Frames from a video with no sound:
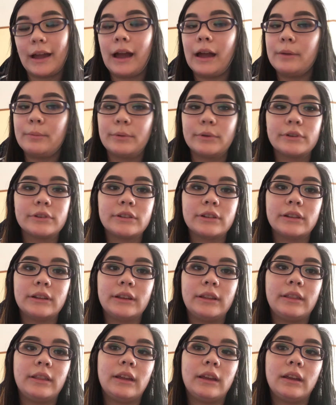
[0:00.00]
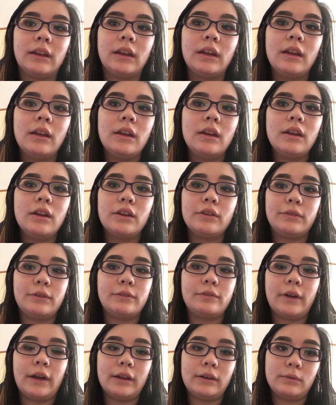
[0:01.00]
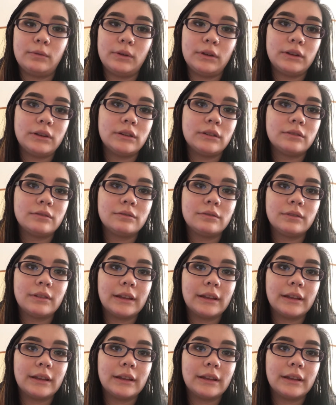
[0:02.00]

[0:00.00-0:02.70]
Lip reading: I personally think if you find one